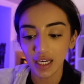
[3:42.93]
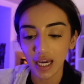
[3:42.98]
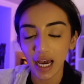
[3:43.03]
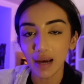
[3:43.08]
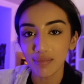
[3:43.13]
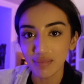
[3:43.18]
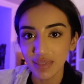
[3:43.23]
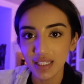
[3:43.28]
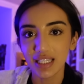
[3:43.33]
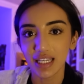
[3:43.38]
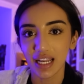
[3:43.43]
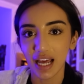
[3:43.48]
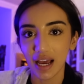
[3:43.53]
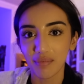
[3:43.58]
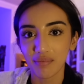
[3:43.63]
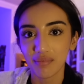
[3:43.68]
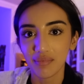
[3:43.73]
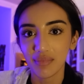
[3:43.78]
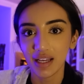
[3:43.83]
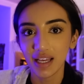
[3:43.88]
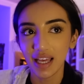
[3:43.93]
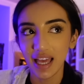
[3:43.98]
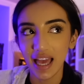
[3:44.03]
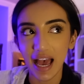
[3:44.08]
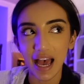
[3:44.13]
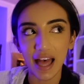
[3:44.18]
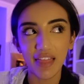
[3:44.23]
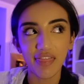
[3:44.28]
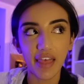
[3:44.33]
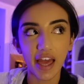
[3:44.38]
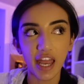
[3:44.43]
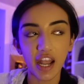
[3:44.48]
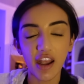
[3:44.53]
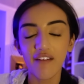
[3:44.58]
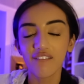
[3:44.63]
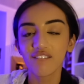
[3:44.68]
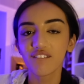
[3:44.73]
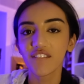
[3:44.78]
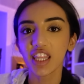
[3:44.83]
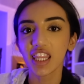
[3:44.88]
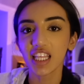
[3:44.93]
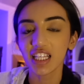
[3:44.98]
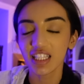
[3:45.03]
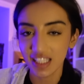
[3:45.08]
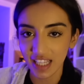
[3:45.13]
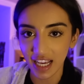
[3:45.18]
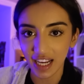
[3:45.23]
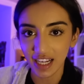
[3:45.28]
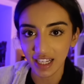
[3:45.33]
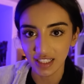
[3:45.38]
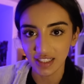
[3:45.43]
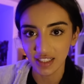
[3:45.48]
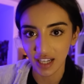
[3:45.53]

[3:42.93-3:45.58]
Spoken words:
Amsterdam, and then for the second